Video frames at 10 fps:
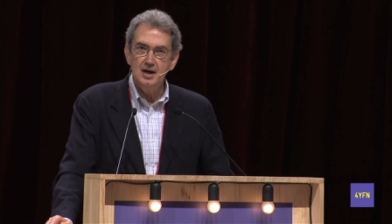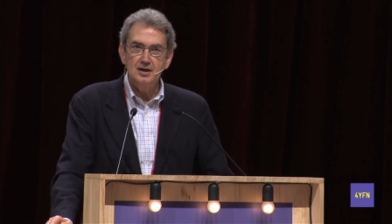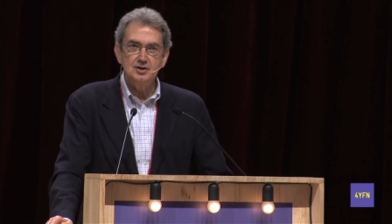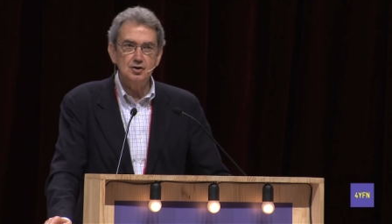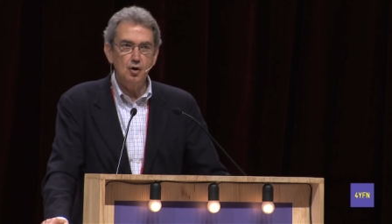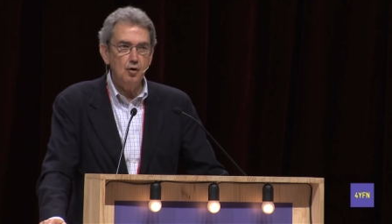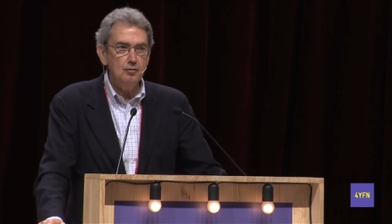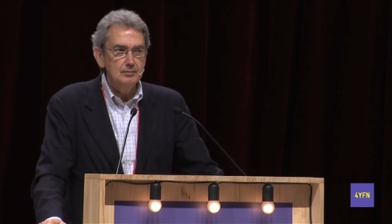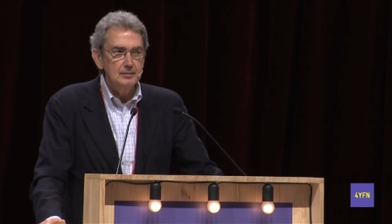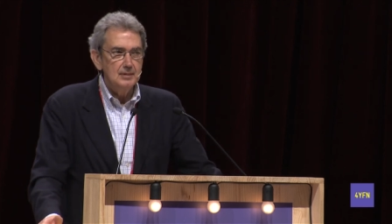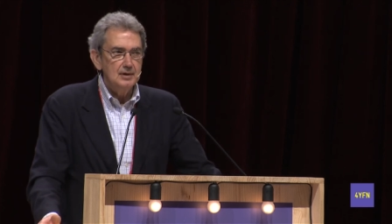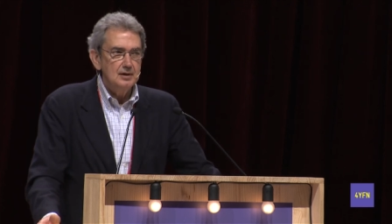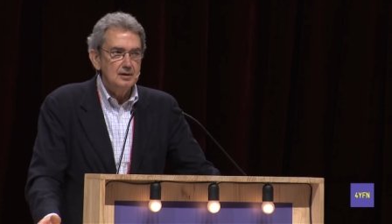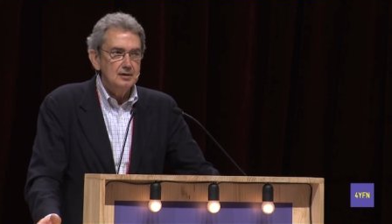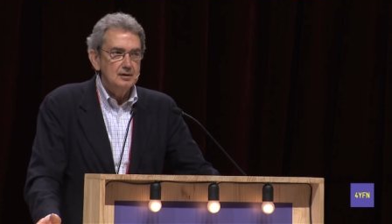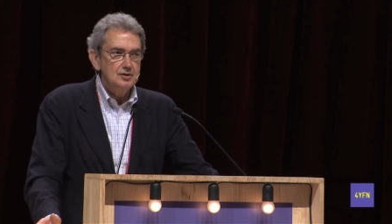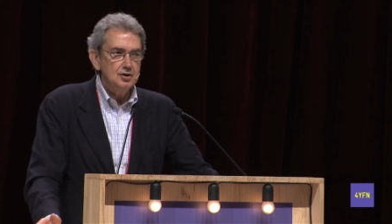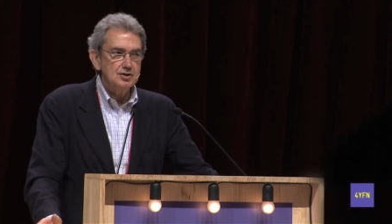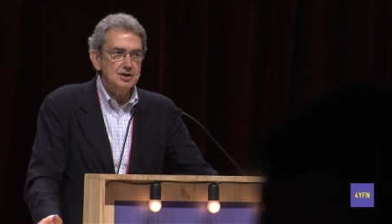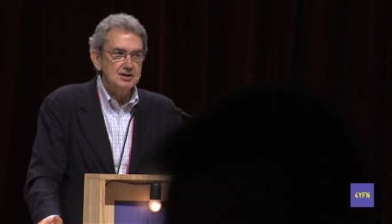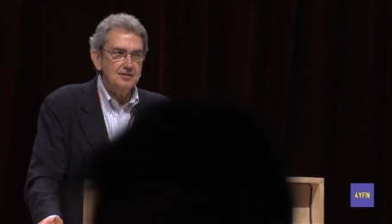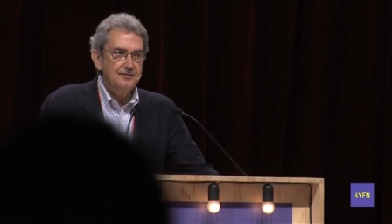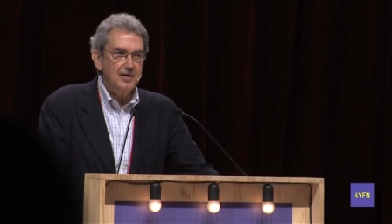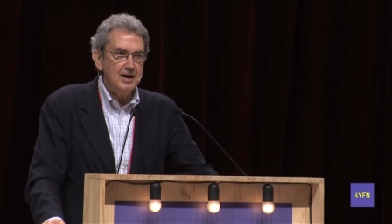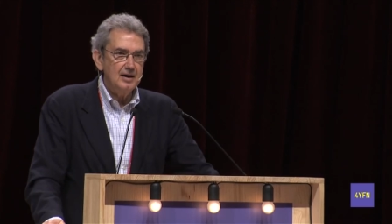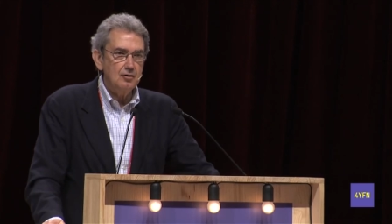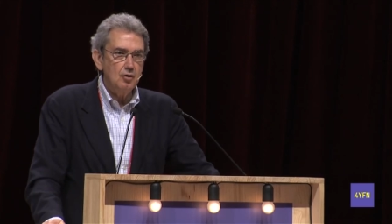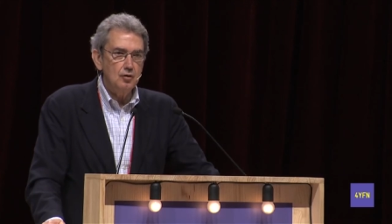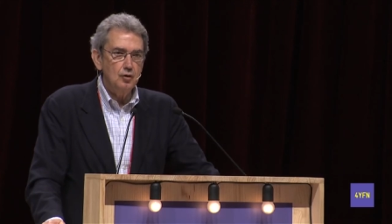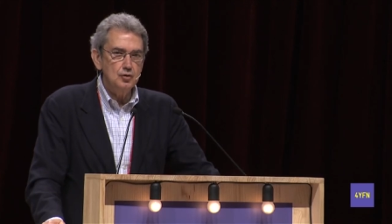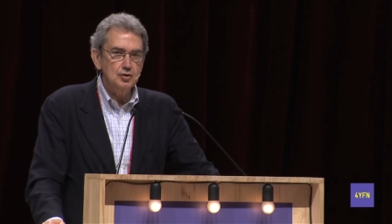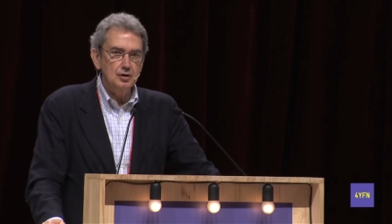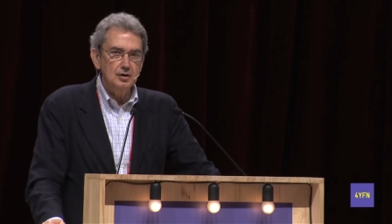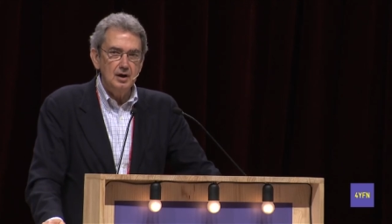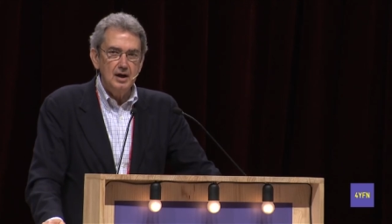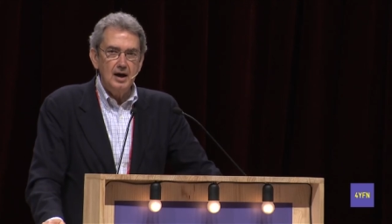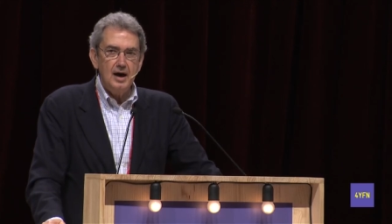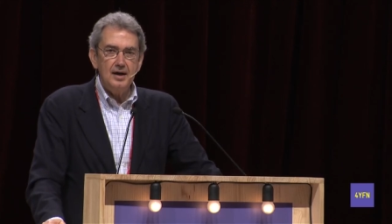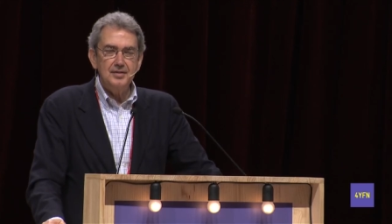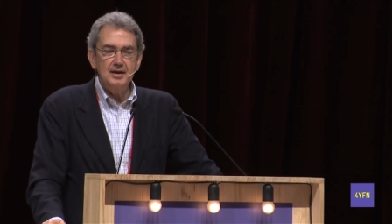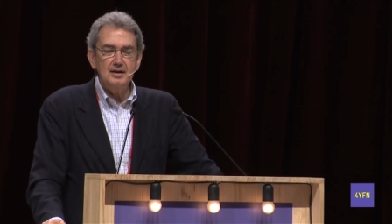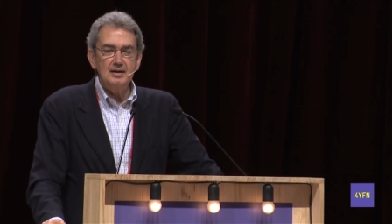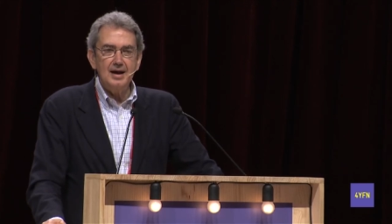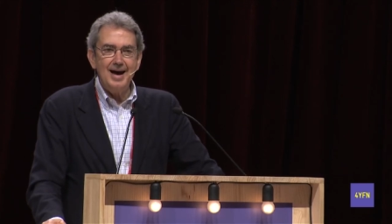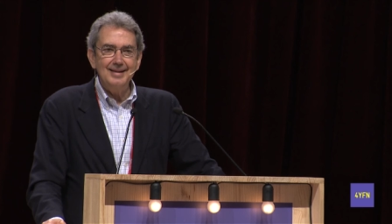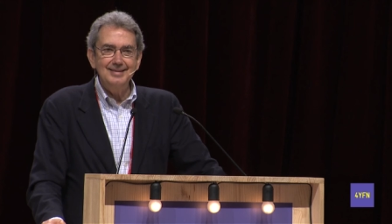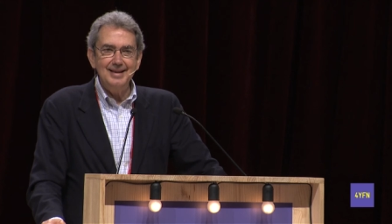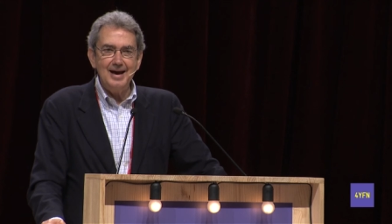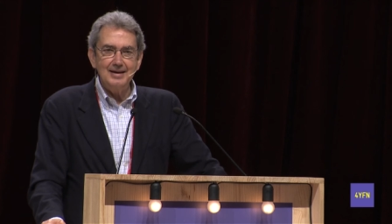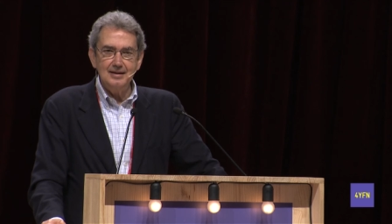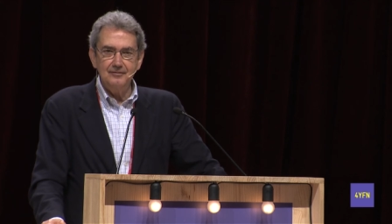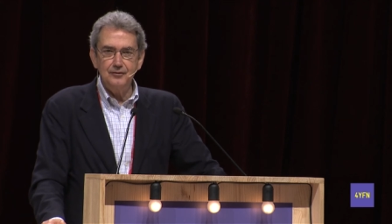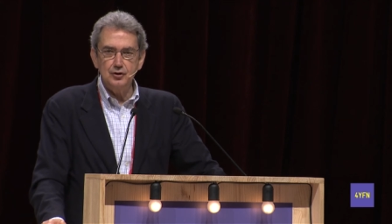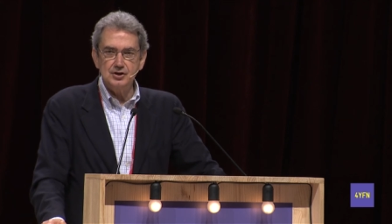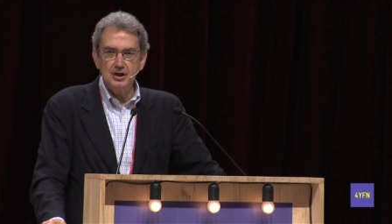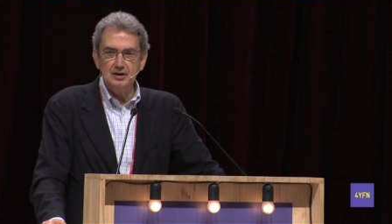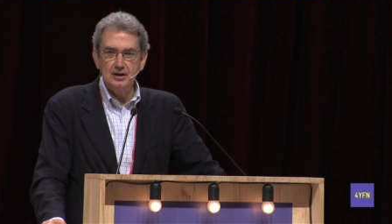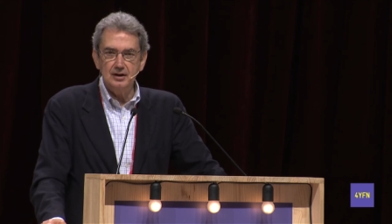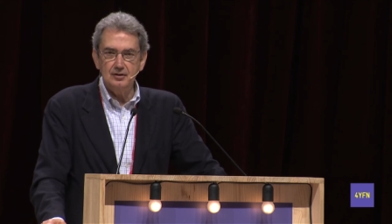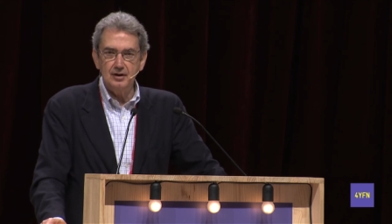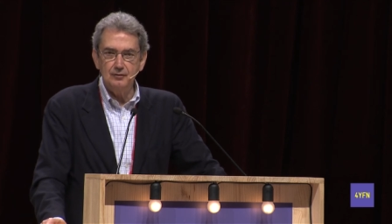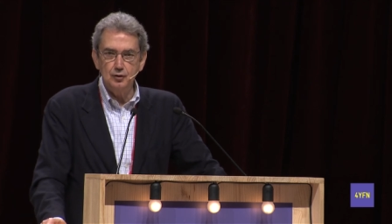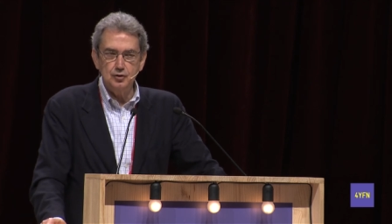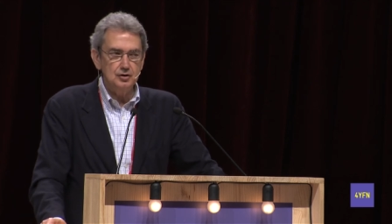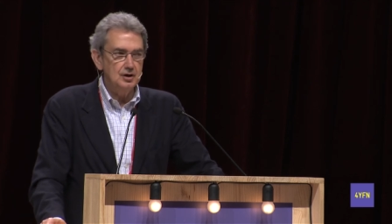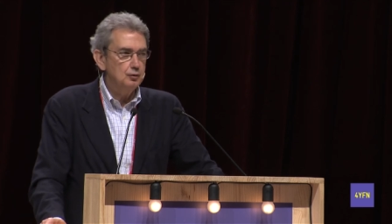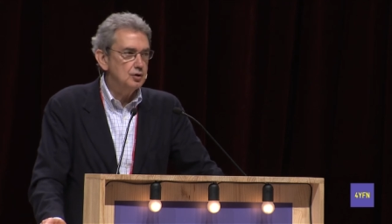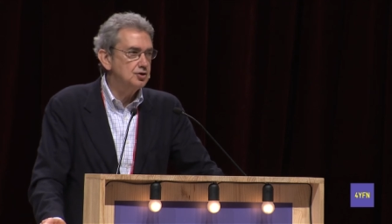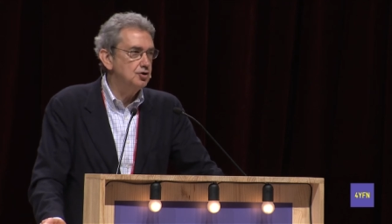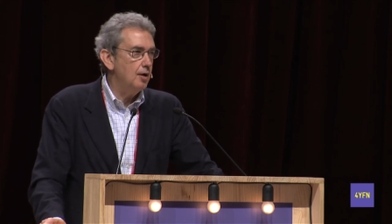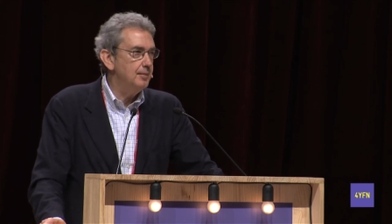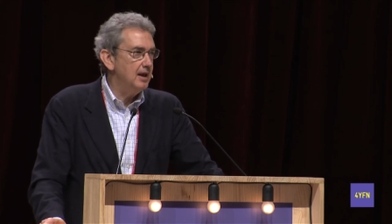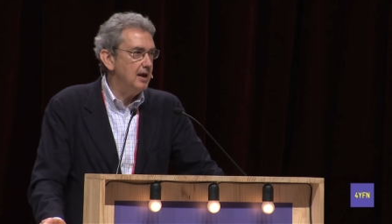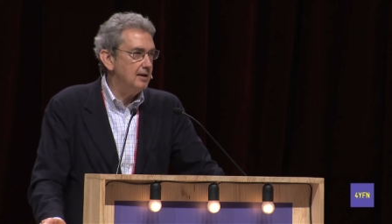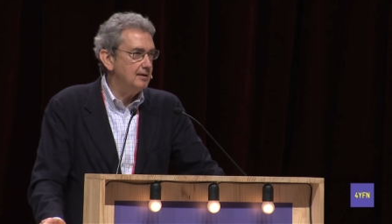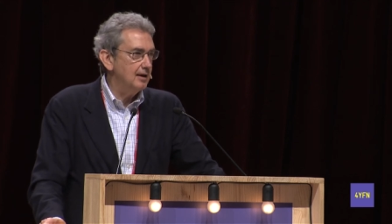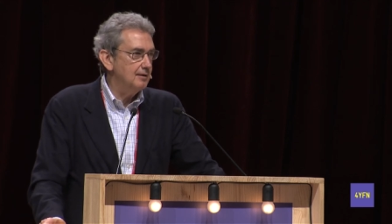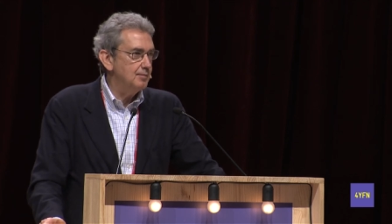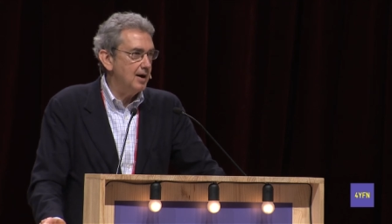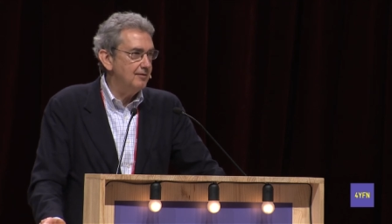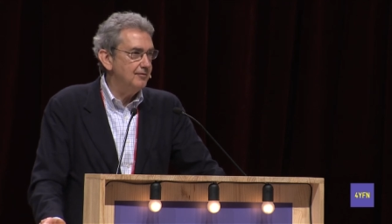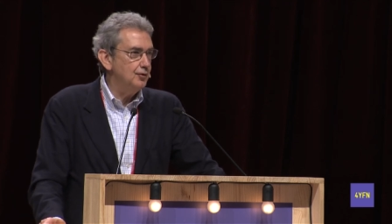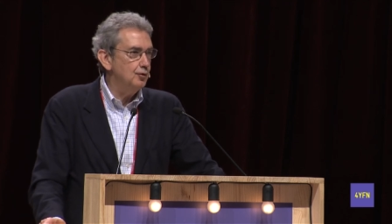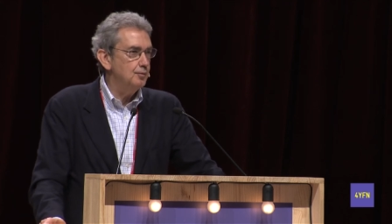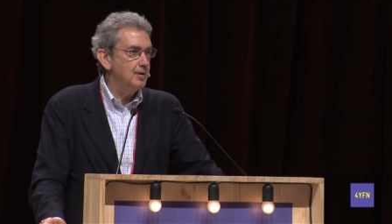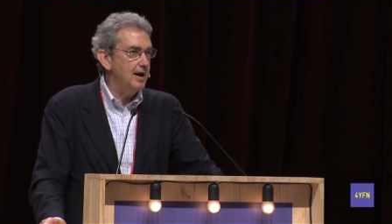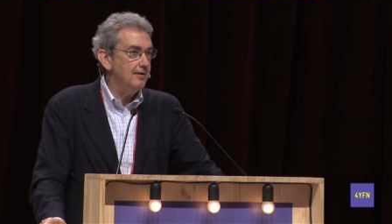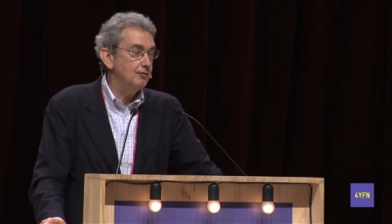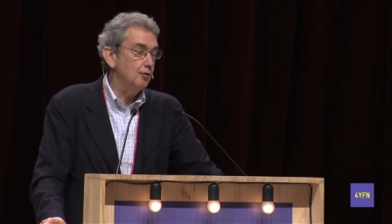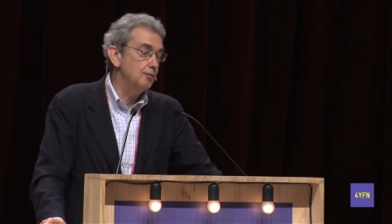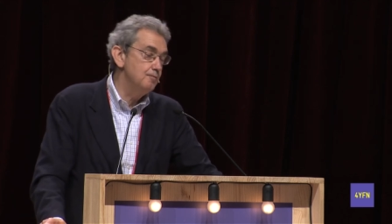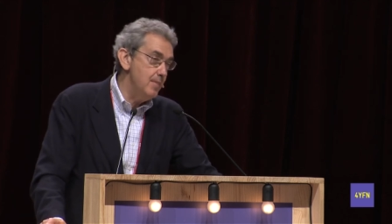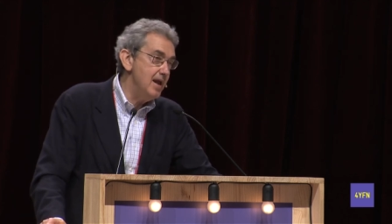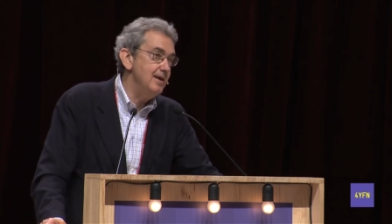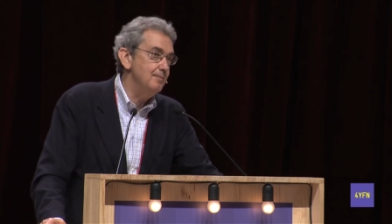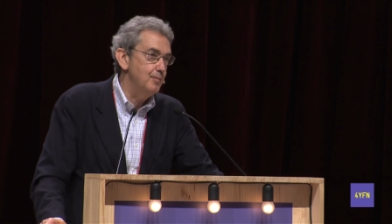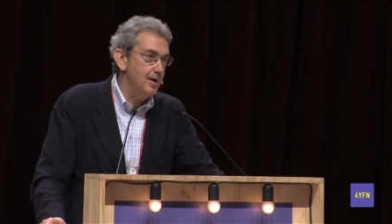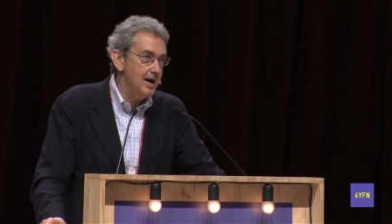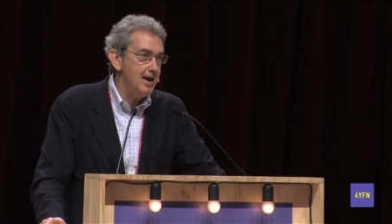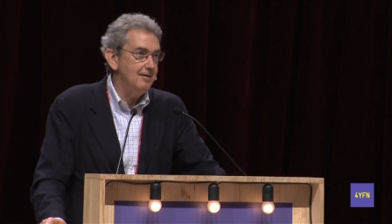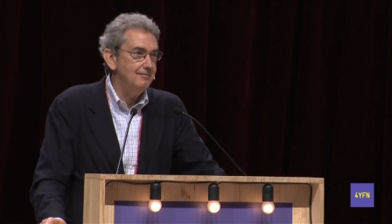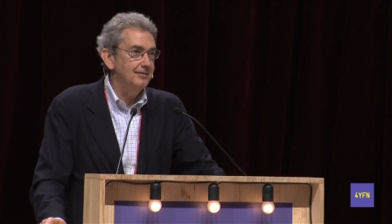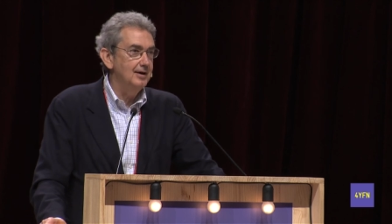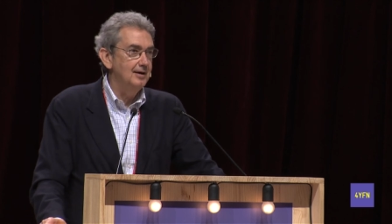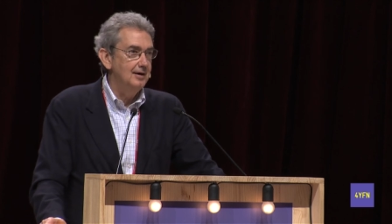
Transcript: So just as a final conclusion, I think that unlike the first internet revolution that was dominated by few brave or many brave uh,